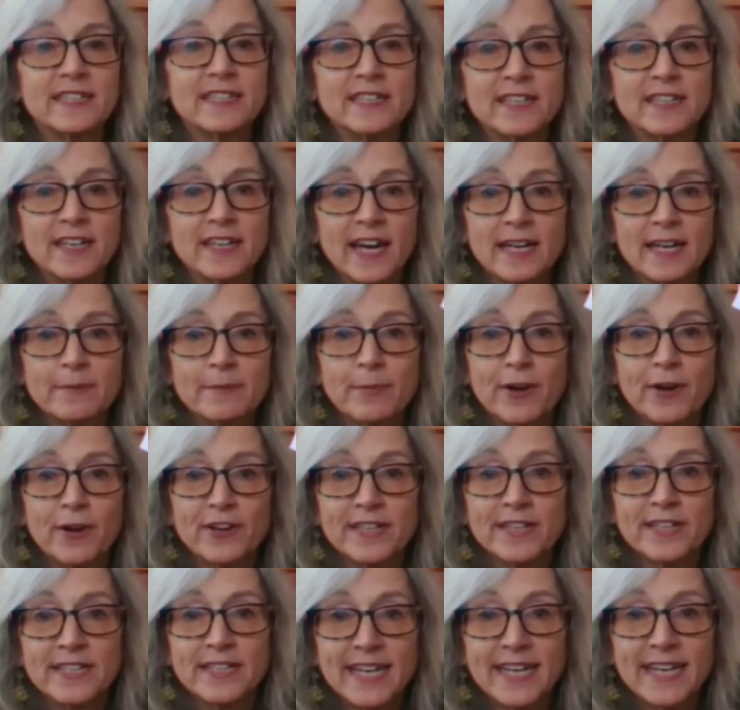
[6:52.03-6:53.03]
cut apart
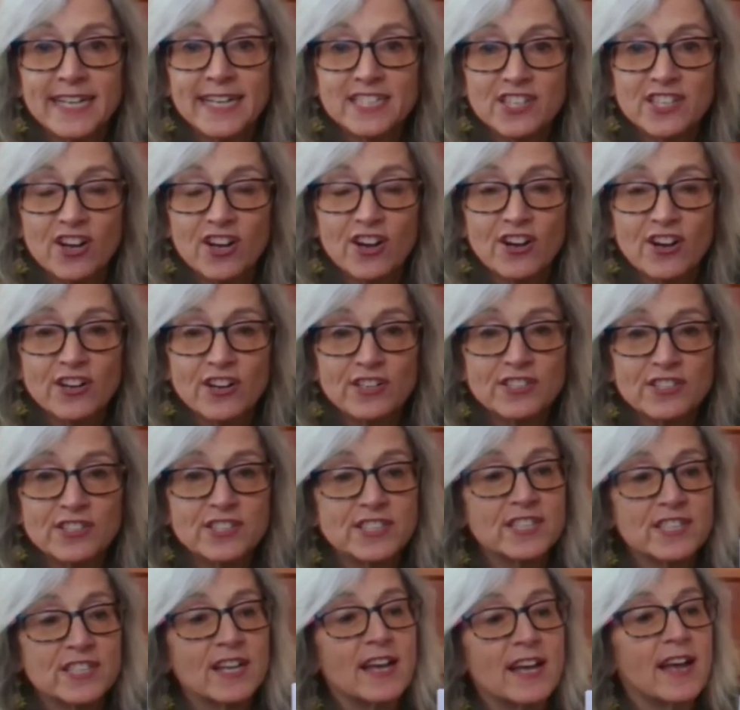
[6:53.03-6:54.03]
index
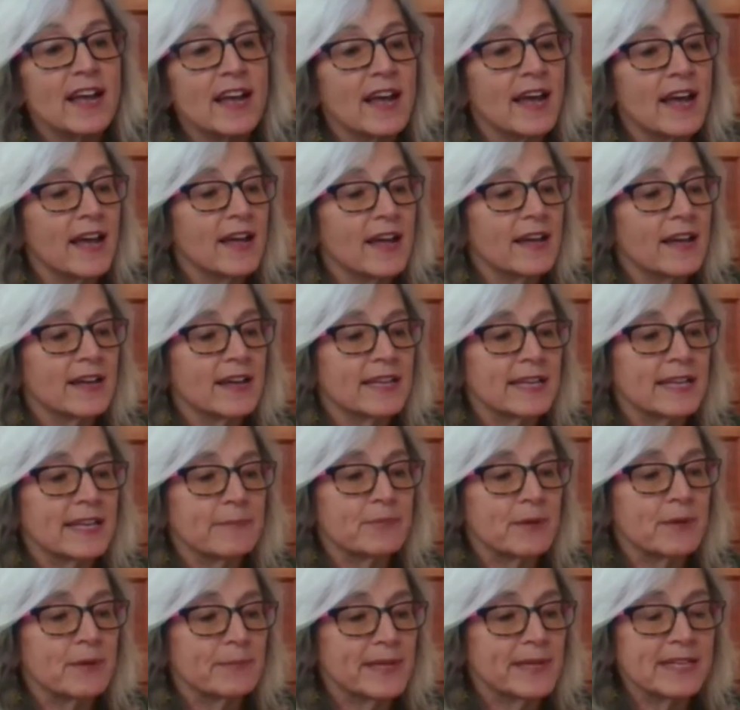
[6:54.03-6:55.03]
cards. Keep
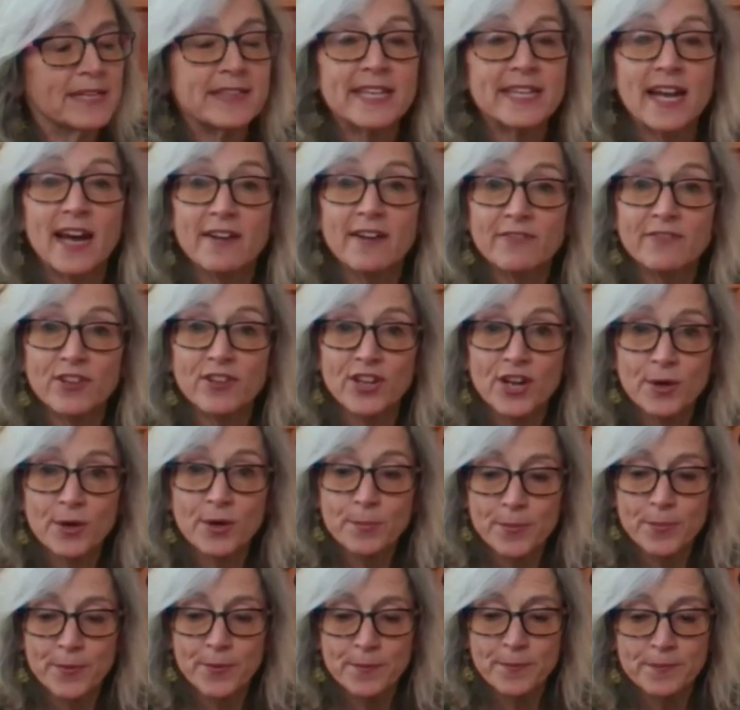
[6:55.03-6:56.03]
them in the envelope,
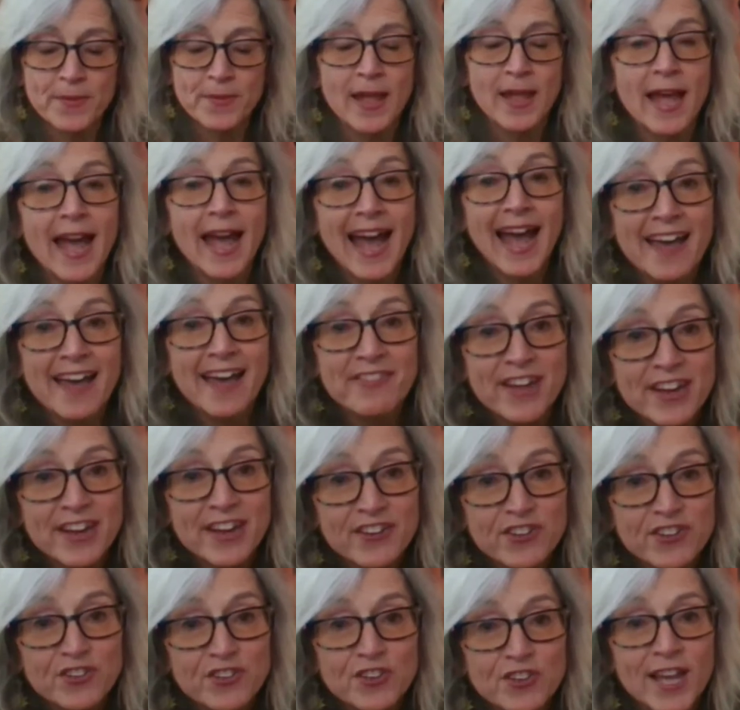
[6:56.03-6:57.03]
and then
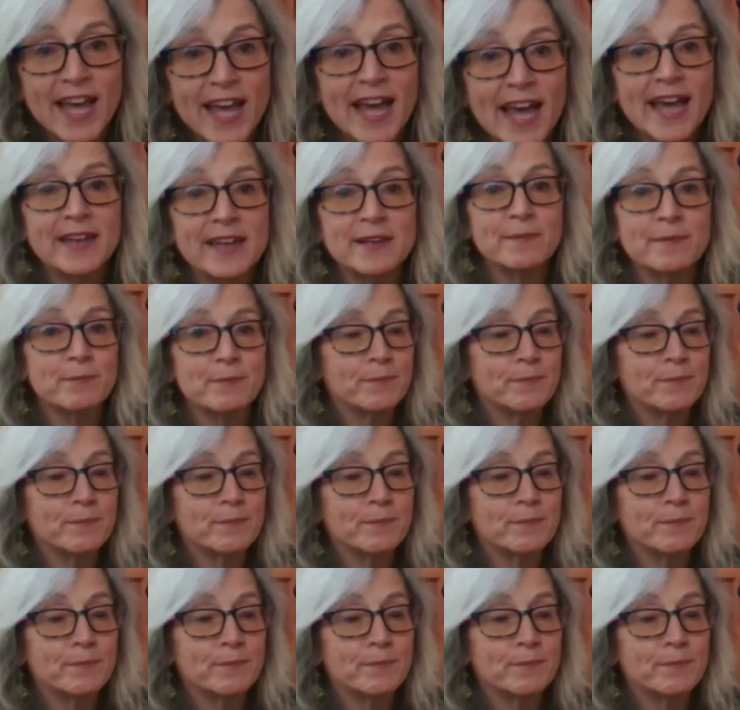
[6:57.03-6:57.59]
you can